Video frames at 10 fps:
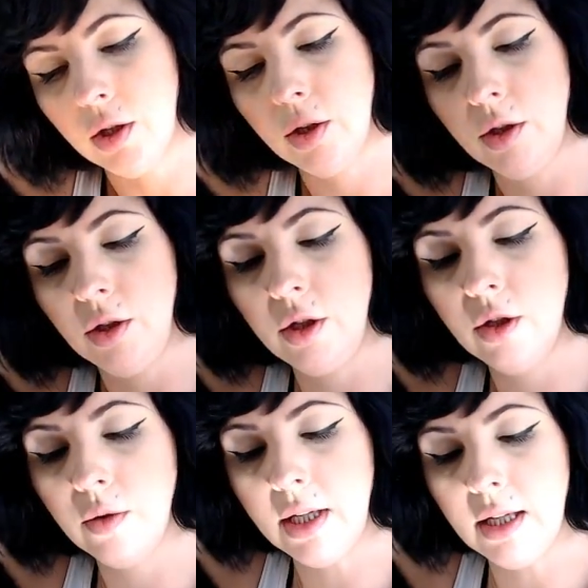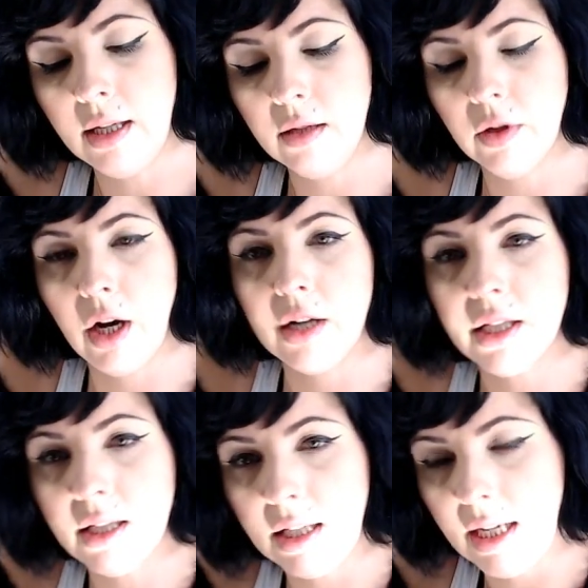In regards to
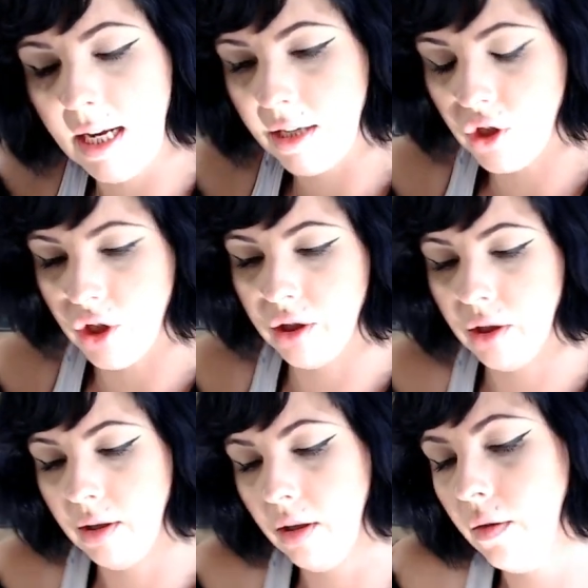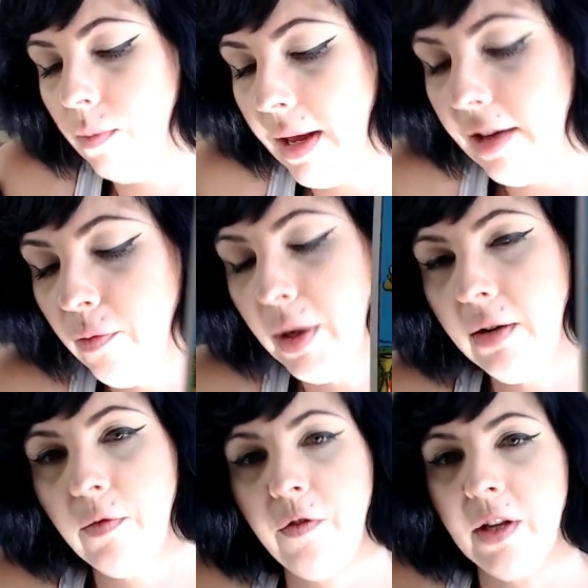the connection, you may have been
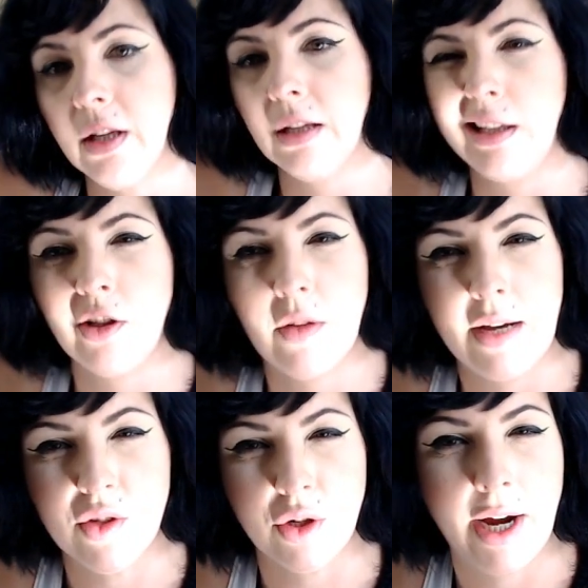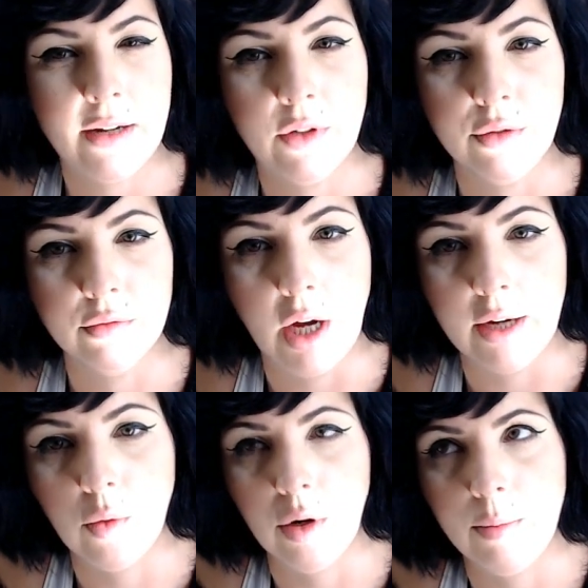feeling like you guys are kind of in a rut,
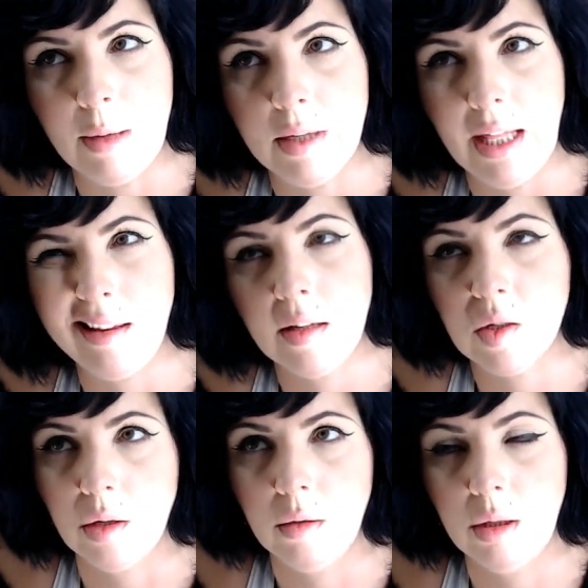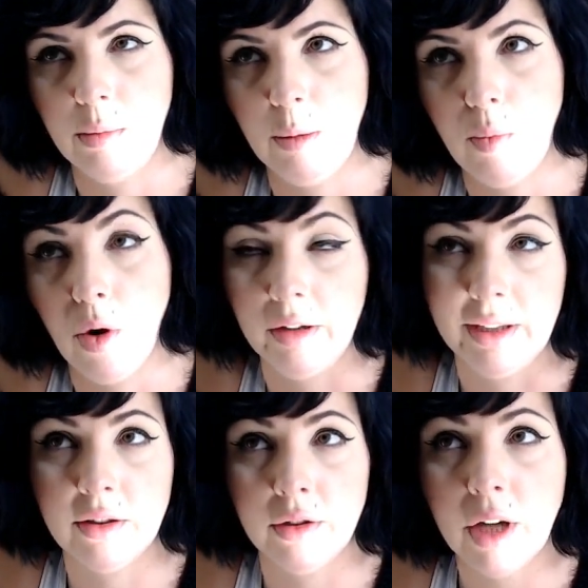or maybe like things are a little bit boring. Like
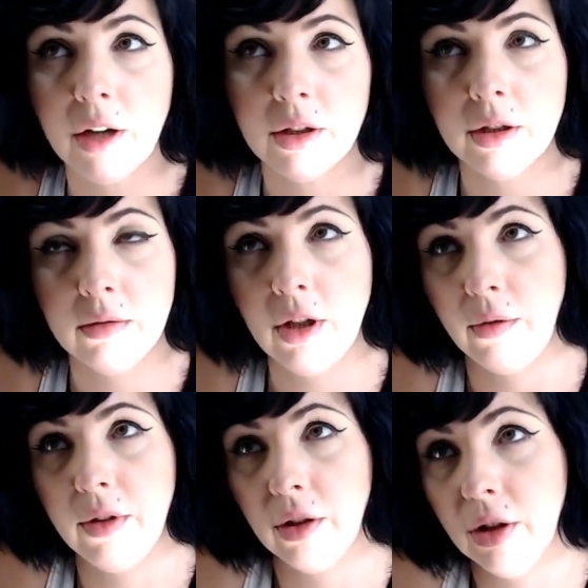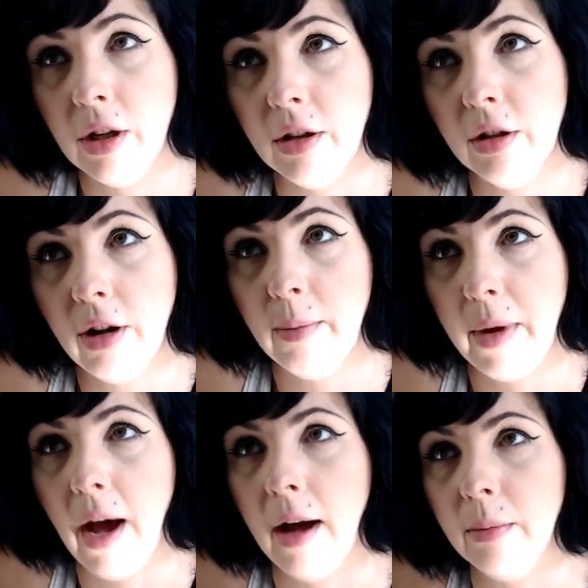they're not, they're good, they're not
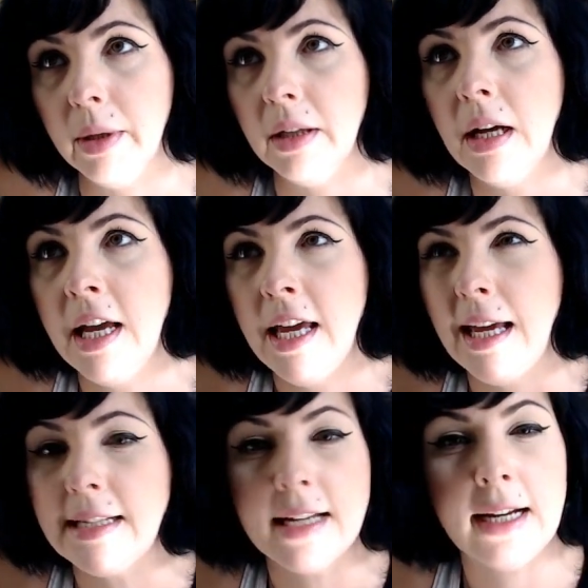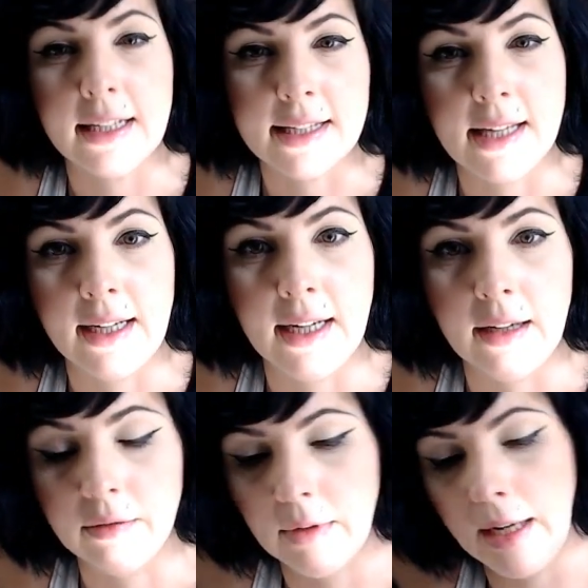bad, but it's not exciting,
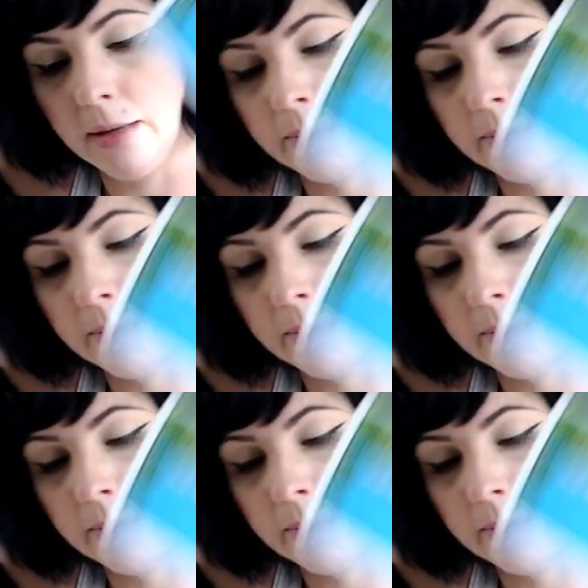right?